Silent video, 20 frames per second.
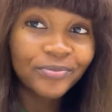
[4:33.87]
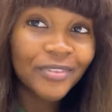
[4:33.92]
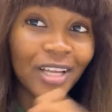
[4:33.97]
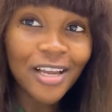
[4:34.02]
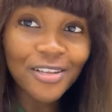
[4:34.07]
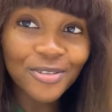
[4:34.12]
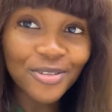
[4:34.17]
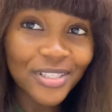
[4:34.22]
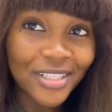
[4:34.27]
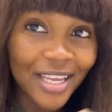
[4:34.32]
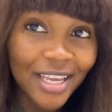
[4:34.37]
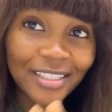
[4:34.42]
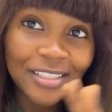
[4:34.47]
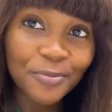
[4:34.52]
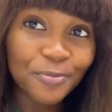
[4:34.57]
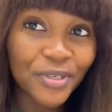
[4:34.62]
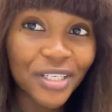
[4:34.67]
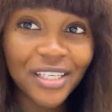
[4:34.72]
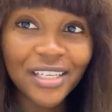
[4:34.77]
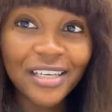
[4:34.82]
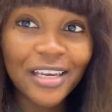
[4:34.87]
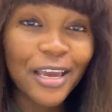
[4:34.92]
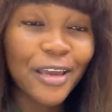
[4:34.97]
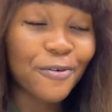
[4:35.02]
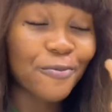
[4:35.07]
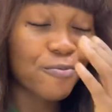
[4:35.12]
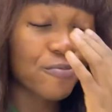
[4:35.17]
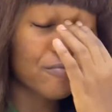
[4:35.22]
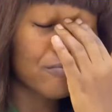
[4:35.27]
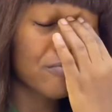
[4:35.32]
That's just like the
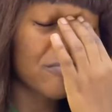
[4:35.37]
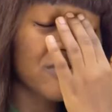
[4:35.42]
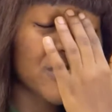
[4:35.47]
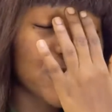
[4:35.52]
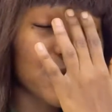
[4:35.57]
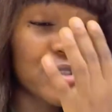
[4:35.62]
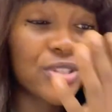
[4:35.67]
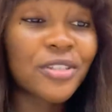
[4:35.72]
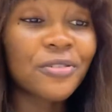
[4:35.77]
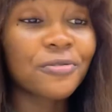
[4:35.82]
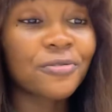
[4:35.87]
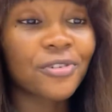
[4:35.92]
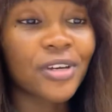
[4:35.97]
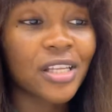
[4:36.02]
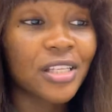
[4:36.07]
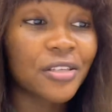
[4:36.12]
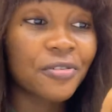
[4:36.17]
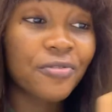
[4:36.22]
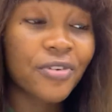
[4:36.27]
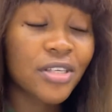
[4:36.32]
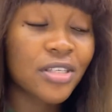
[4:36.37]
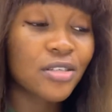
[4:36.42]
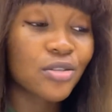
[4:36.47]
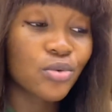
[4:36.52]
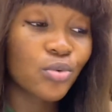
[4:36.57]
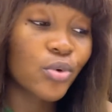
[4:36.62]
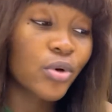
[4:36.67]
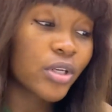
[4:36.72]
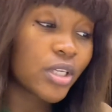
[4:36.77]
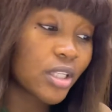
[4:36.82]
major difference. The difference is
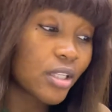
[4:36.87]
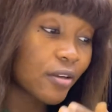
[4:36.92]
the working